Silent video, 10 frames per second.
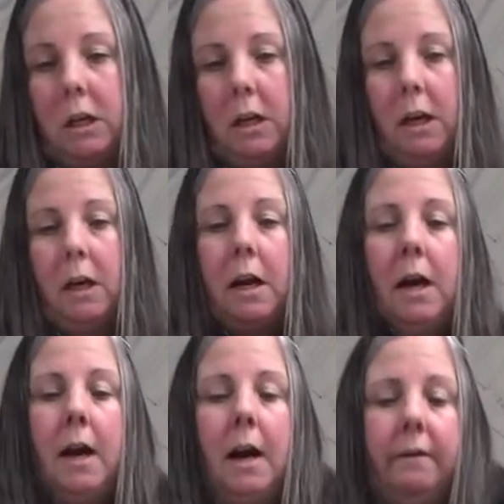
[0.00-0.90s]

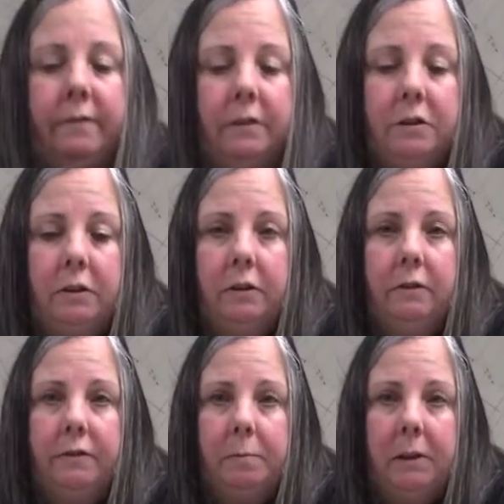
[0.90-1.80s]
I'll show you
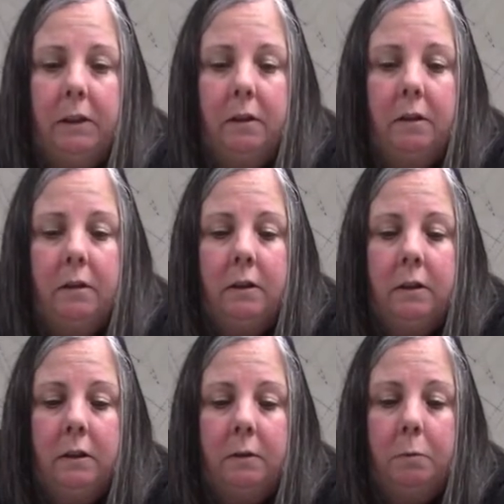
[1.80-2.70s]
from here.
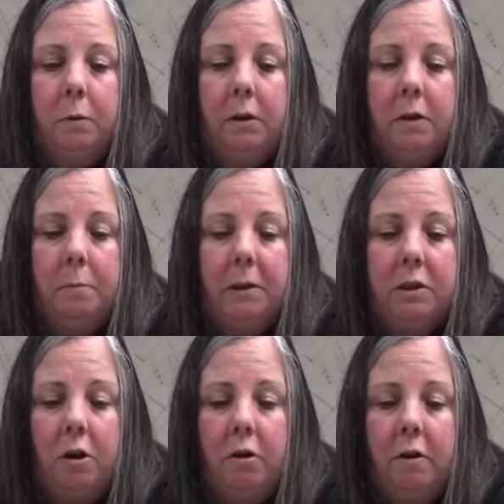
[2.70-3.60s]
We're going to be
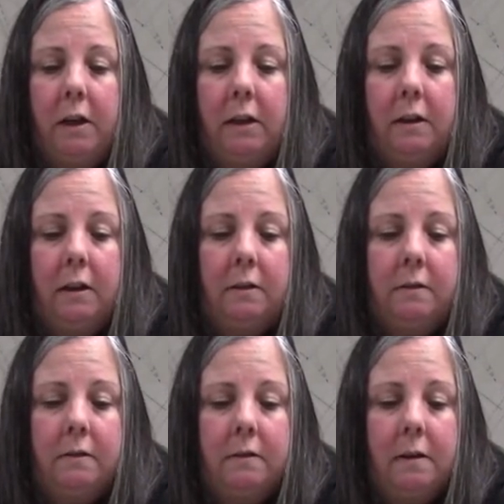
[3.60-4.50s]
turning
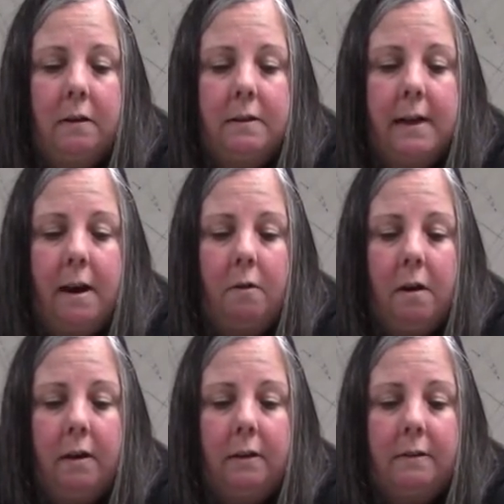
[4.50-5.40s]
this down
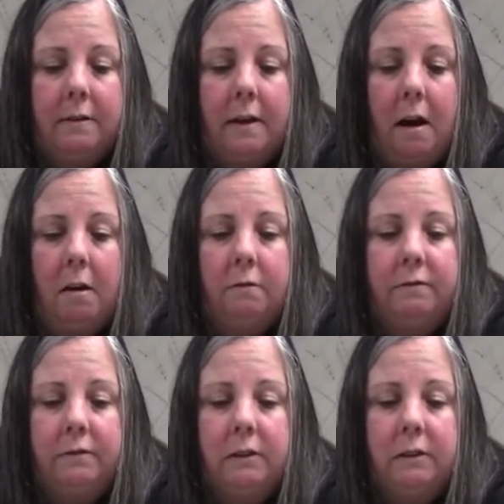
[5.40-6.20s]
on itself